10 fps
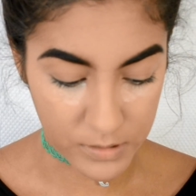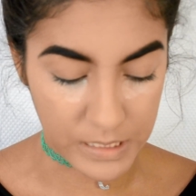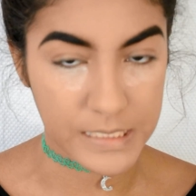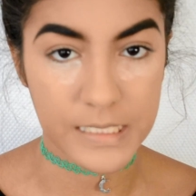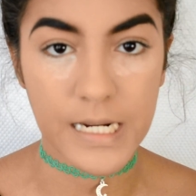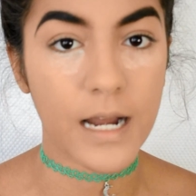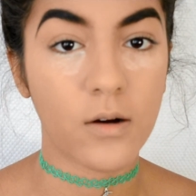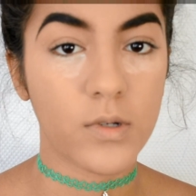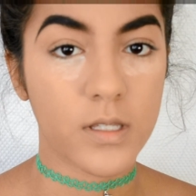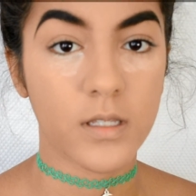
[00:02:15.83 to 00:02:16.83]
blend it
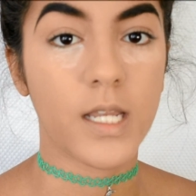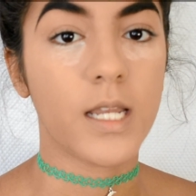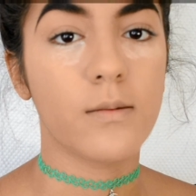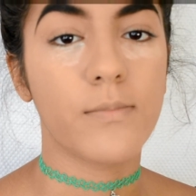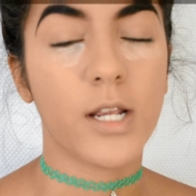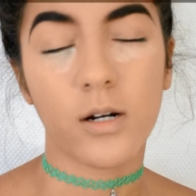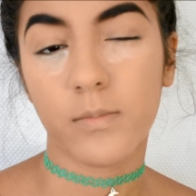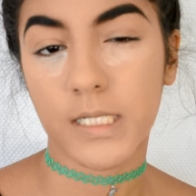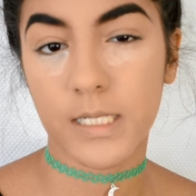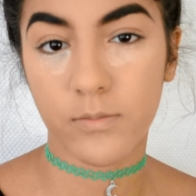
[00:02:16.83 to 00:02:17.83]
out with a bigger
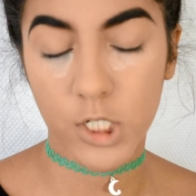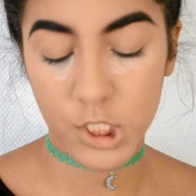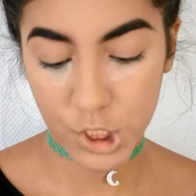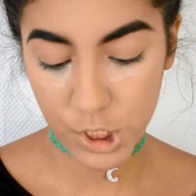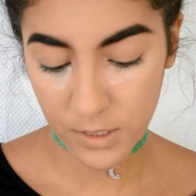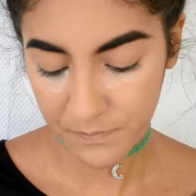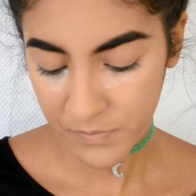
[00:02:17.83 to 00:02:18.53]
blendy brush.